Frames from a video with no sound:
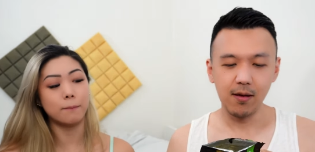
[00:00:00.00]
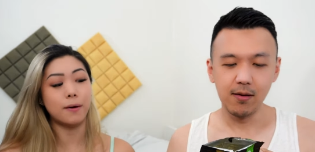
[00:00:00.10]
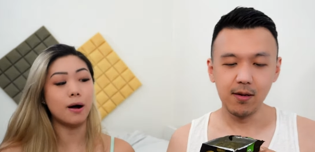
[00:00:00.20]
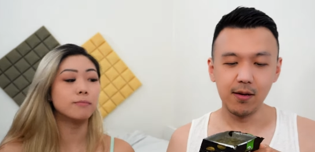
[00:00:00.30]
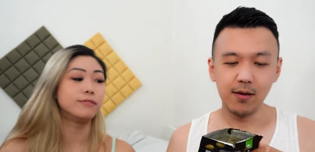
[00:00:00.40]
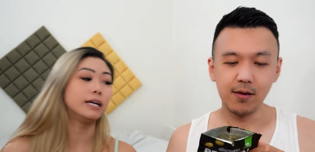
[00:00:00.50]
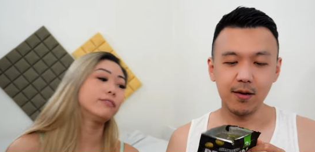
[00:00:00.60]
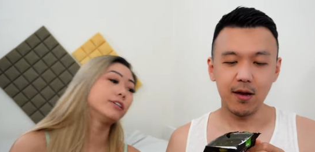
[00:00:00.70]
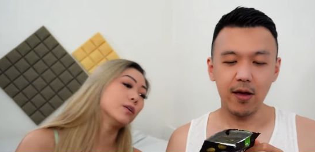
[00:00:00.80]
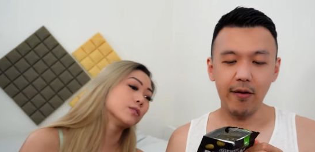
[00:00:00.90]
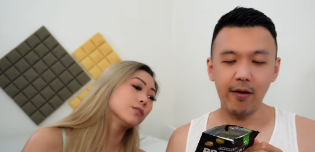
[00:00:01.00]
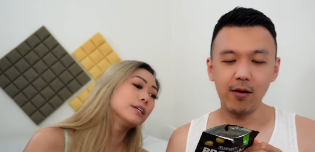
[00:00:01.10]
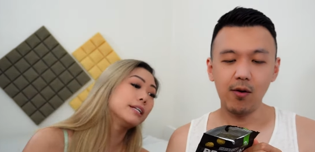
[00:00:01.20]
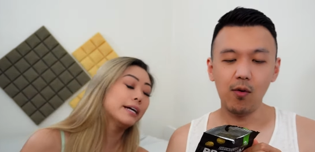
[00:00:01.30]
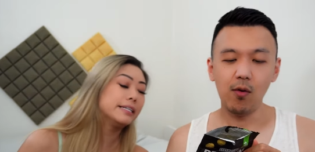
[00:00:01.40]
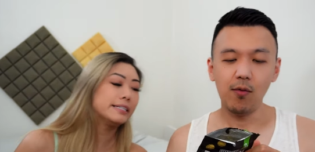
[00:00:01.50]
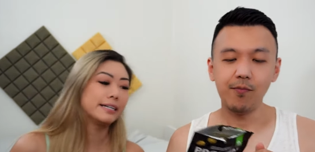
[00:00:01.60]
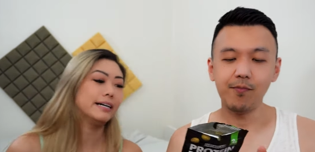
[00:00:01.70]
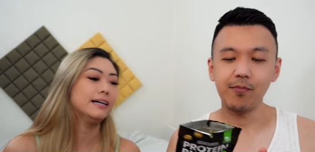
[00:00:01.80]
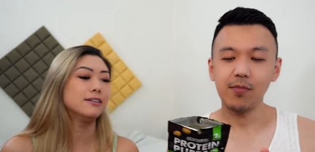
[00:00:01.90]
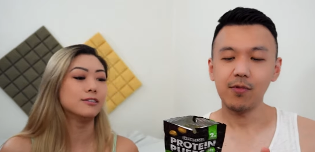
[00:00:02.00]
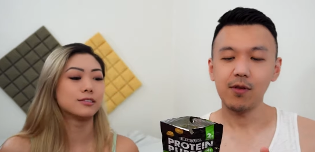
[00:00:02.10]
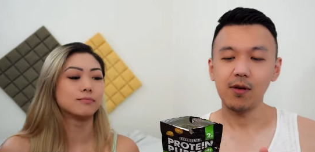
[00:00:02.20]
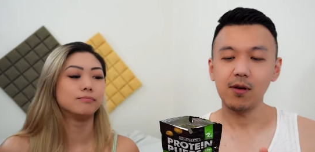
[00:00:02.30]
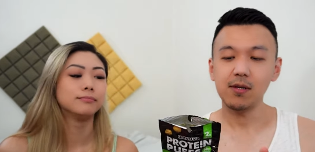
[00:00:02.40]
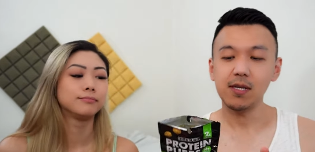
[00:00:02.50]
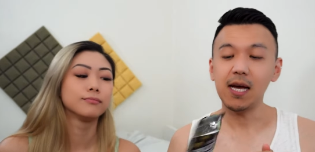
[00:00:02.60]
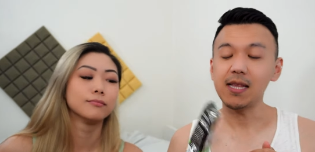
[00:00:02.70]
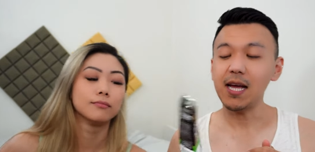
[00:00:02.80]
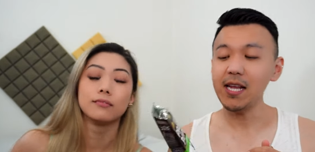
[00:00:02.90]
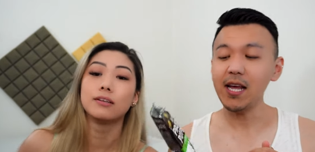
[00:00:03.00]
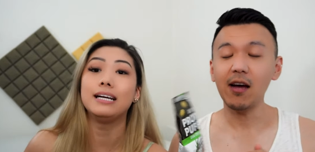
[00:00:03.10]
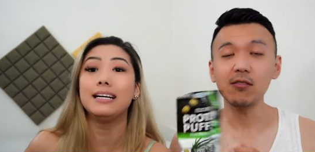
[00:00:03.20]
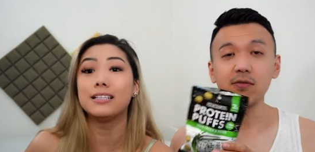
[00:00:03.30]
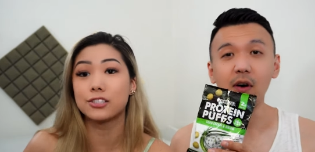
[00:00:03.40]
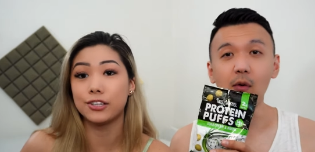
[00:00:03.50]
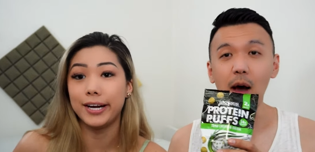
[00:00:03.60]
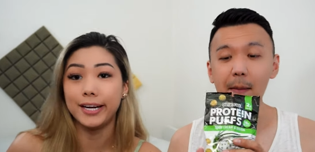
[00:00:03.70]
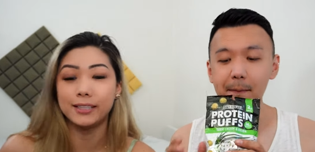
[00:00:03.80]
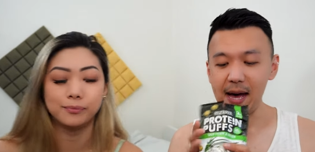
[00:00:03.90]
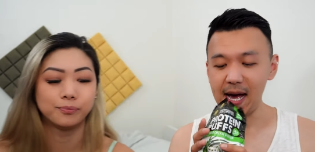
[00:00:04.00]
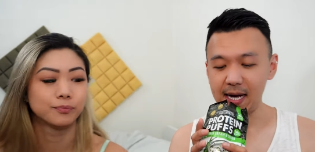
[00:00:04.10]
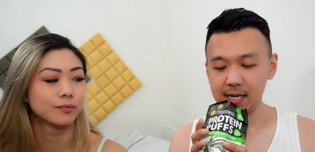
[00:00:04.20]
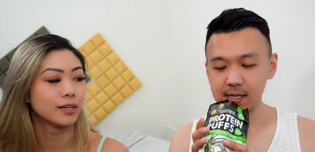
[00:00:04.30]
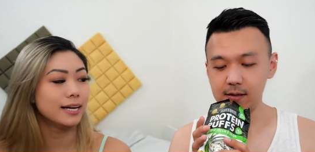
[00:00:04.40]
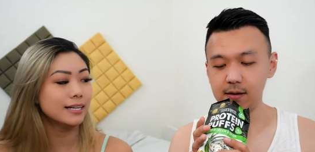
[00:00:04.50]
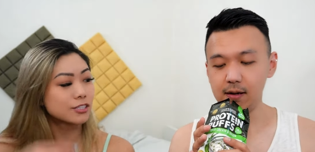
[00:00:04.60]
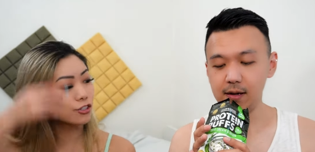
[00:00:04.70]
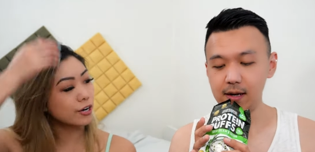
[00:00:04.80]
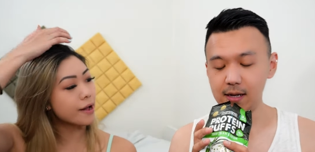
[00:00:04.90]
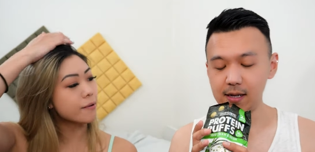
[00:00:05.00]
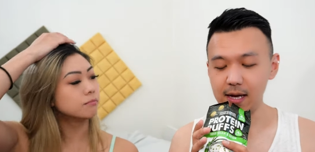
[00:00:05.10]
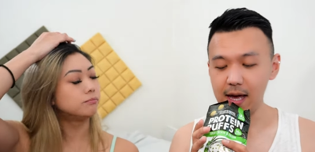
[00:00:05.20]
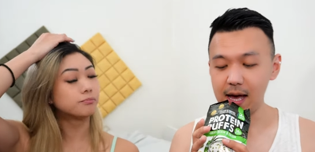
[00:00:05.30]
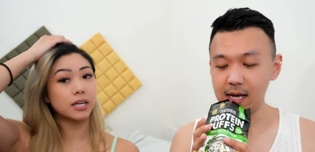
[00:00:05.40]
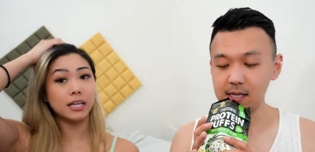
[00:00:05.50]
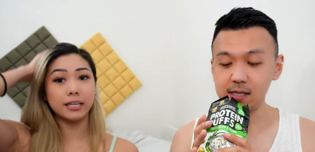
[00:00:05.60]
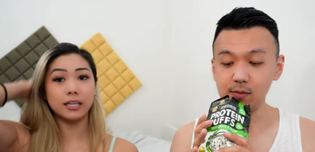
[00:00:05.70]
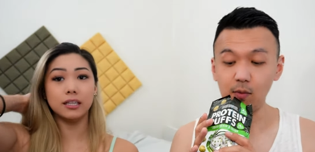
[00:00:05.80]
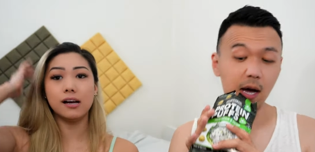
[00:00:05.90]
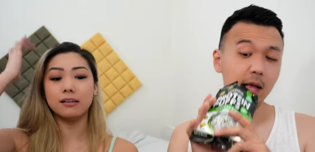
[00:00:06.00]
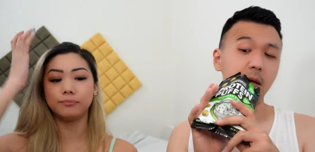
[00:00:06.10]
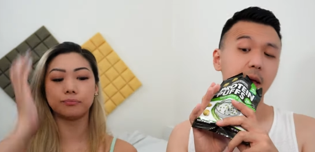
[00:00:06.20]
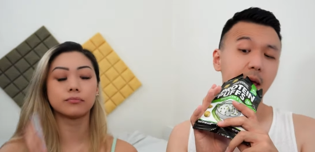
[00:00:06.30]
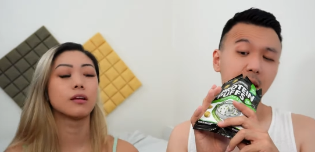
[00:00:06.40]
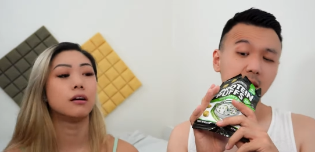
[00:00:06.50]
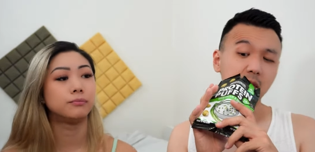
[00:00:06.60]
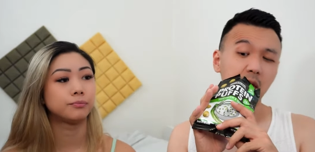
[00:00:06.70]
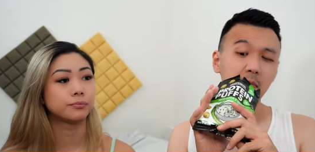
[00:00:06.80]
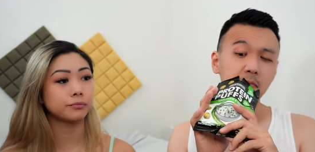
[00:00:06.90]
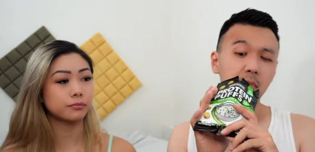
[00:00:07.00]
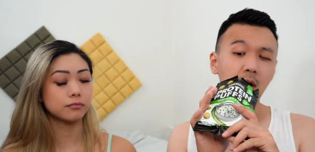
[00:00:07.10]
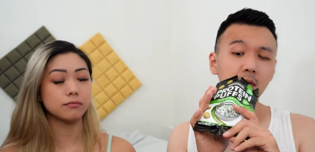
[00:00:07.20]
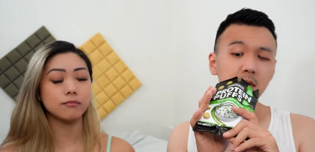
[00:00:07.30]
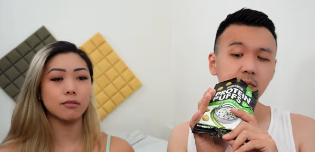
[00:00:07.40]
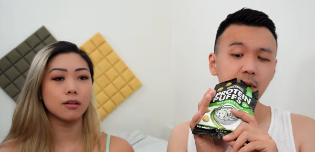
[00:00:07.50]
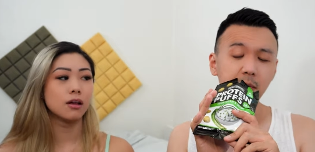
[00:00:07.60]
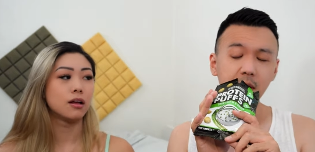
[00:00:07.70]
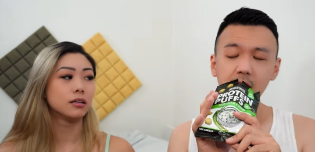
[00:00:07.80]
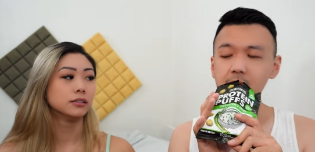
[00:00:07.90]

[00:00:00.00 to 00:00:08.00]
Speaker 1: Bomb flavor though. It's only 90 calories.
Speaker 2: Yeah, 90 calories it's for great. one bag.
Speaker 1: It's great. Has, I like it a what, lot.
Speaker 2: 18 balls maybe?